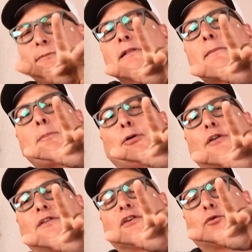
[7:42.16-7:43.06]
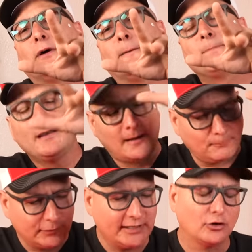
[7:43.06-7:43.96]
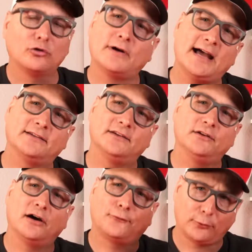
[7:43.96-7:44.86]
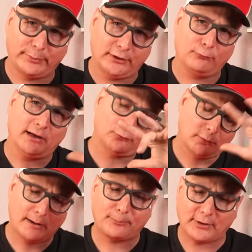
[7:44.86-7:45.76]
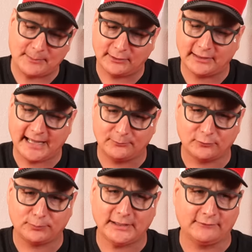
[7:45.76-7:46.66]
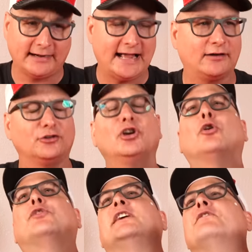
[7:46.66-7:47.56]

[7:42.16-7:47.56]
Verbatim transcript: let me put it this way. I'm playing Horizon of Forbidden West, one of my primary games I'm playing right now. Yo, the